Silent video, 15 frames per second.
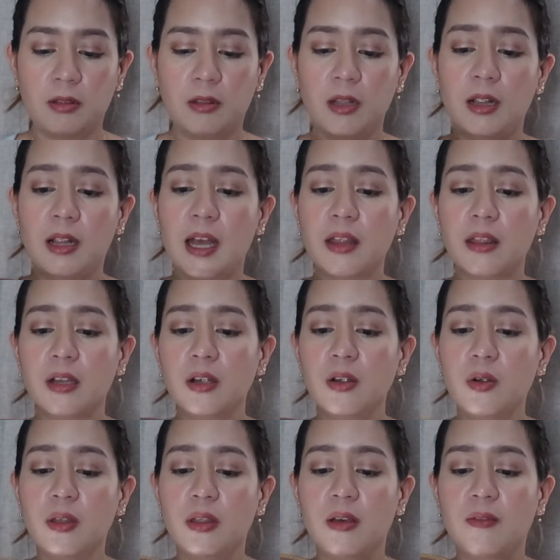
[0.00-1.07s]
the leather
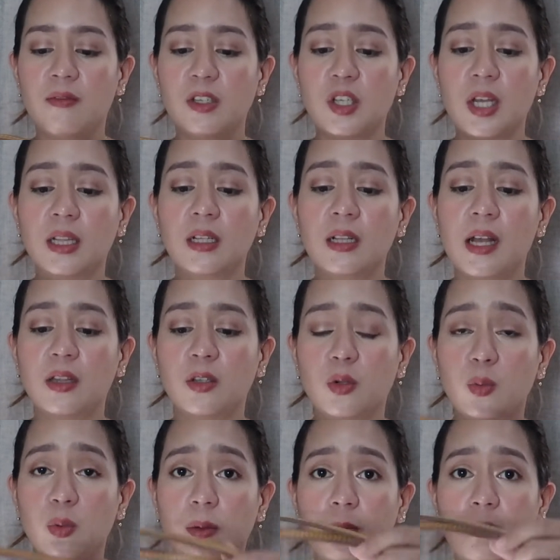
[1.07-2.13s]
or the vachetta leather
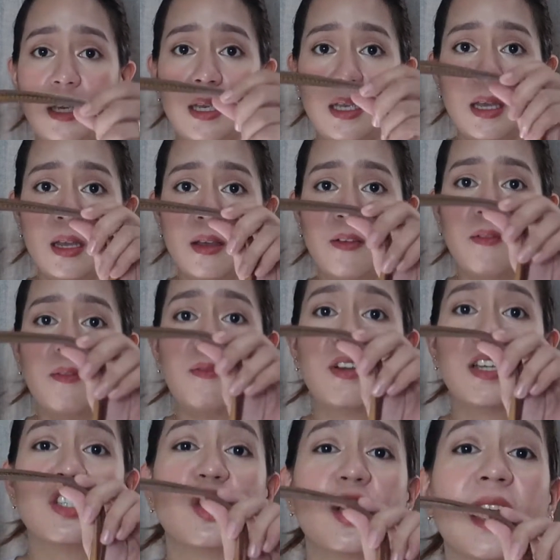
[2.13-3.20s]
will be
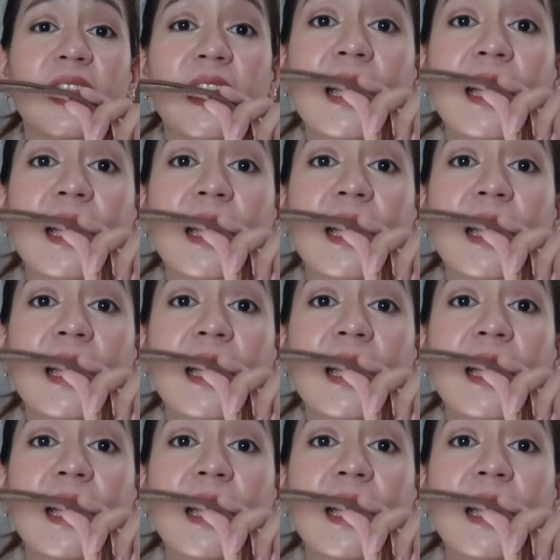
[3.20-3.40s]
like